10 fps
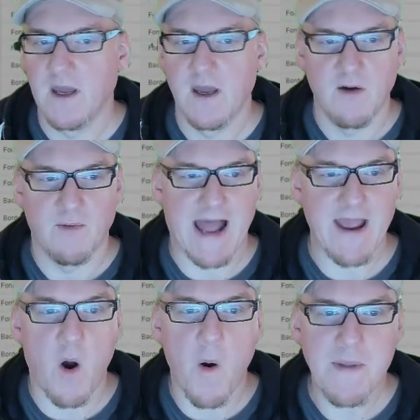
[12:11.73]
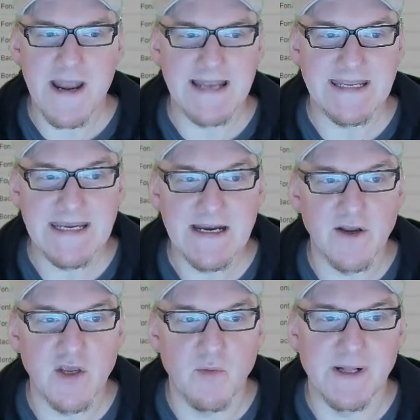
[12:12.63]
When I open that here,
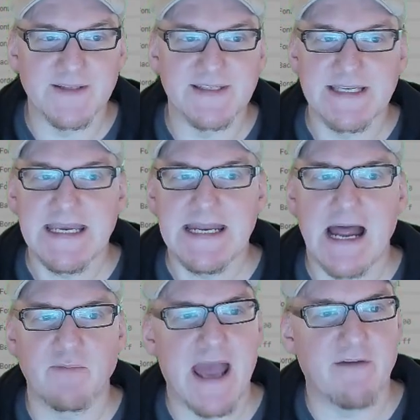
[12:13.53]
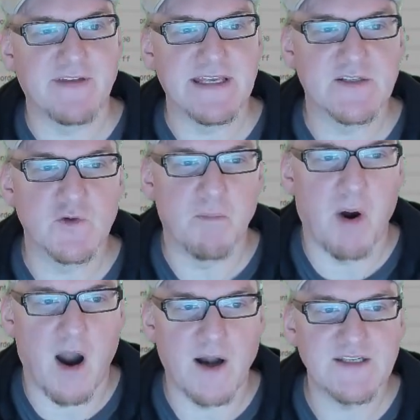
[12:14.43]
you will see that we have these two
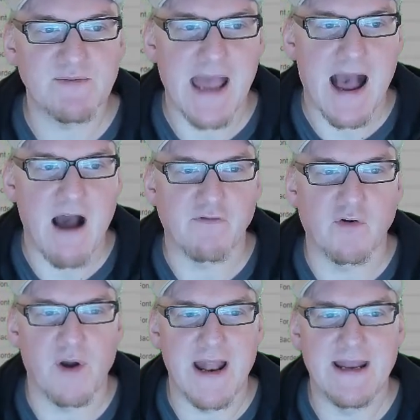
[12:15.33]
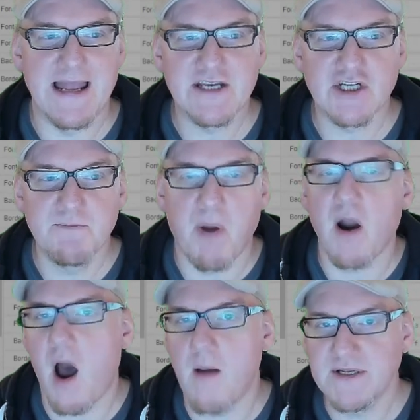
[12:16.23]
parts. We have correlation
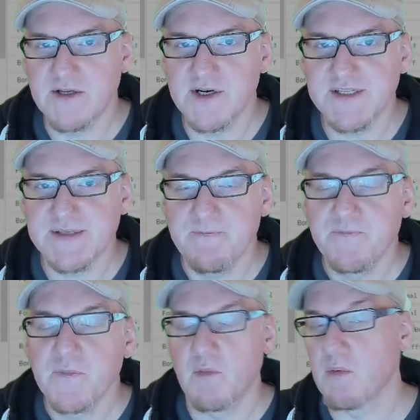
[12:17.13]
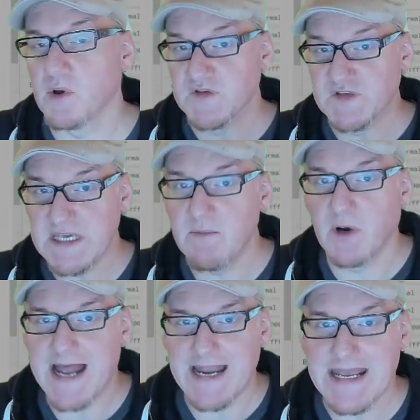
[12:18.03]
parameters. We will see
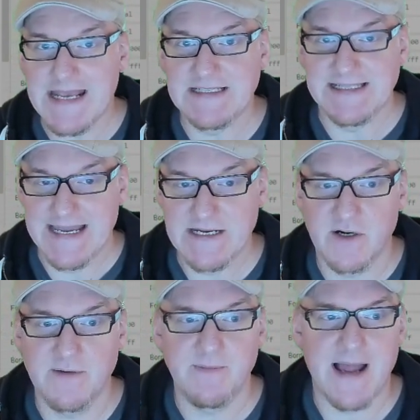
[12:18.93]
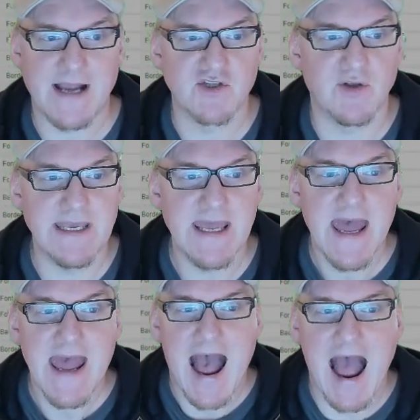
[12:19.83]
what that is later, actually.
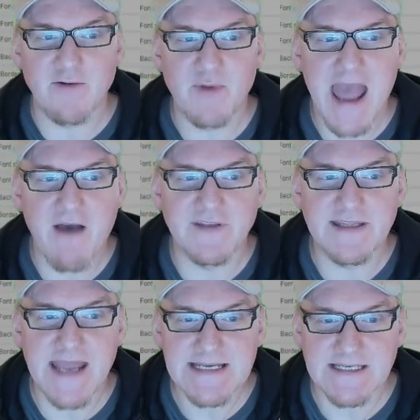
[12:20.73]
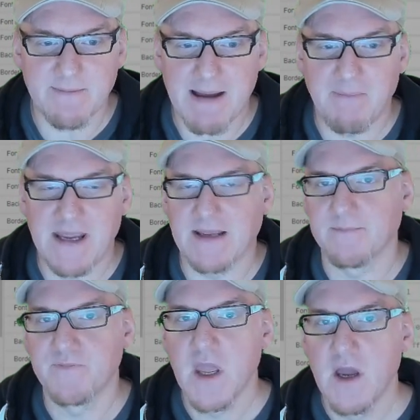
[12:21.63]
And we have the data mapping.
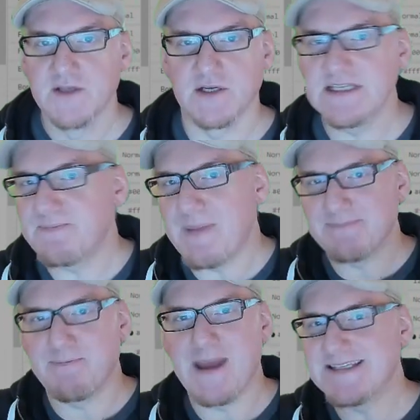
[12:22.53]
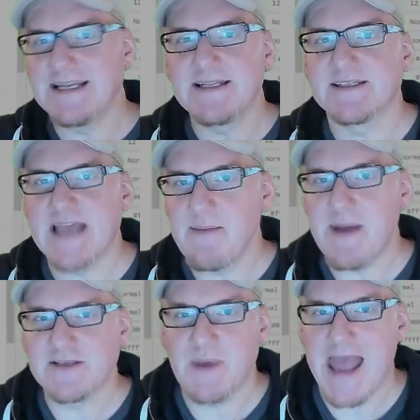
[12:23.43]
So this is basically the same
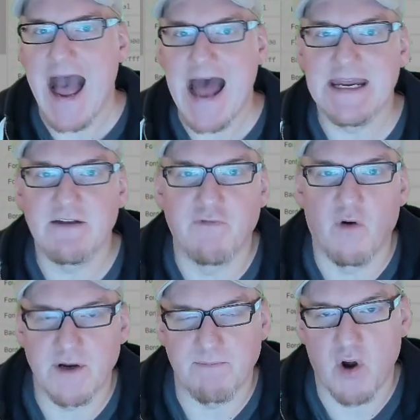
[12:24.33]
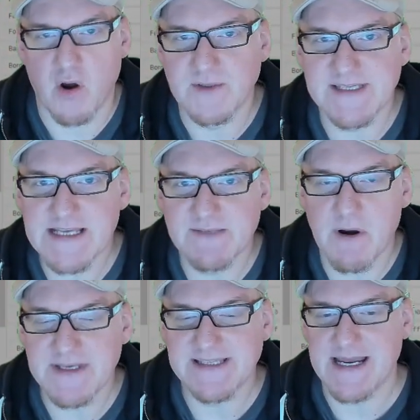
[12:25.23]
as we had it for the process
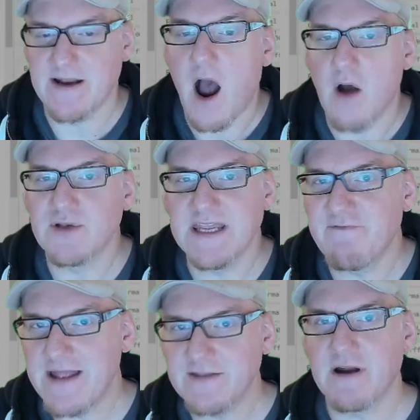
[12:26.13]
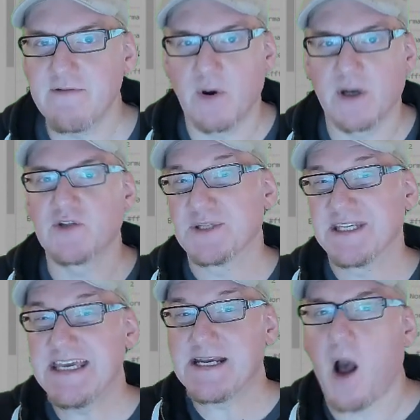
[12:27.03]
where we send out the event, where we wanted to
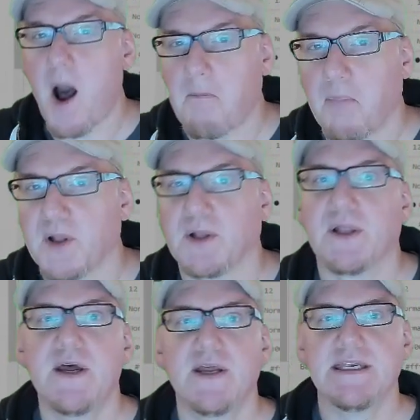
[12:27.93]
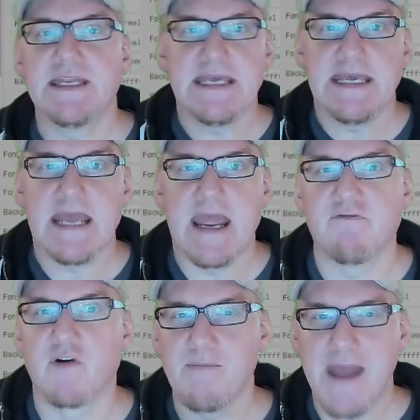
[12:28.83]
decouple the
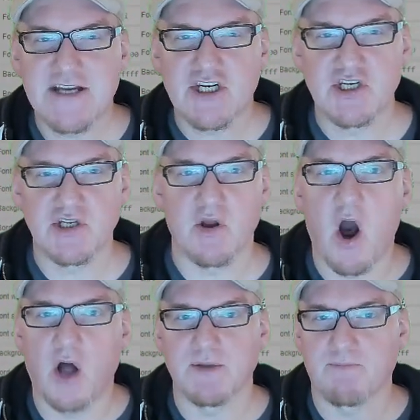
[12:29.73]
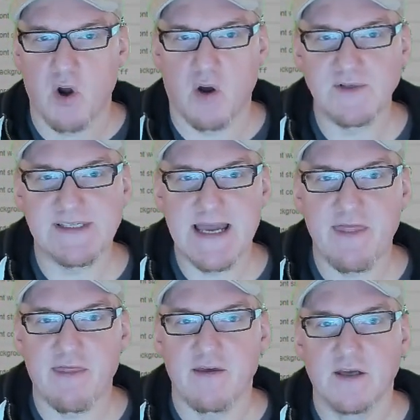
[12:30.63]
information on the
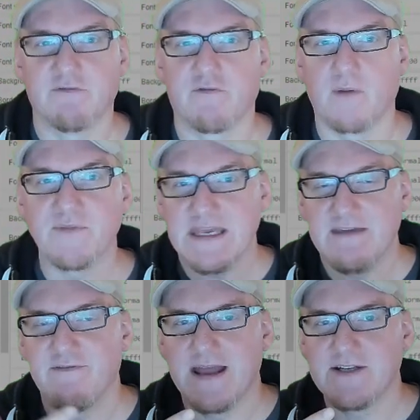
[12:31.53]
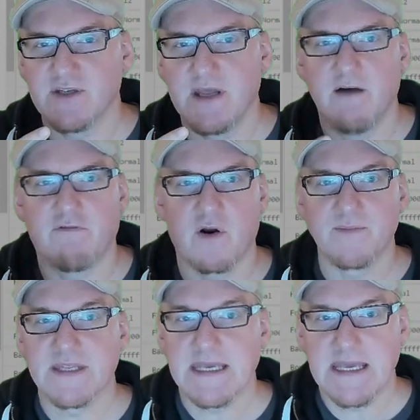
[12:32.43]
process from the event,
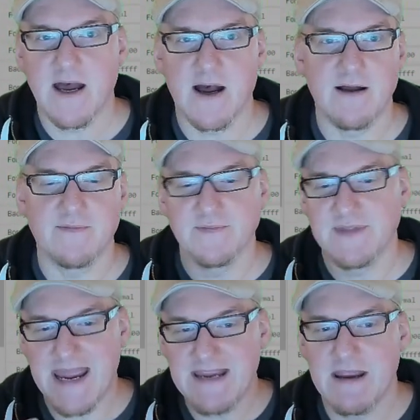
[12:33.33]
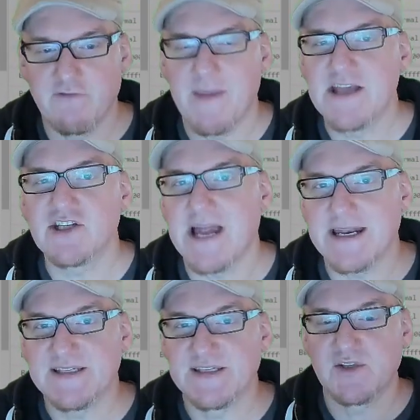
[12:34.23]
the information that
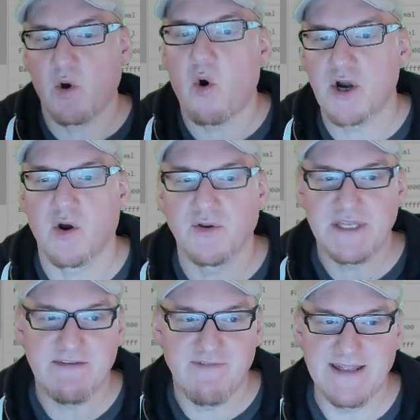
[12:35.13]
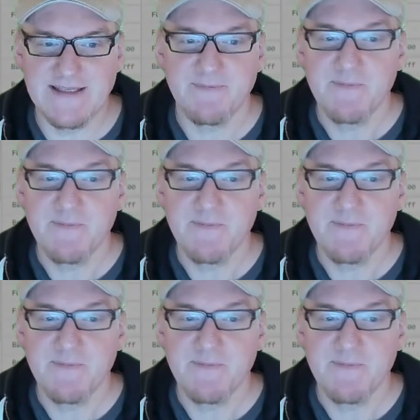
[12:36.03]
is stored on the event.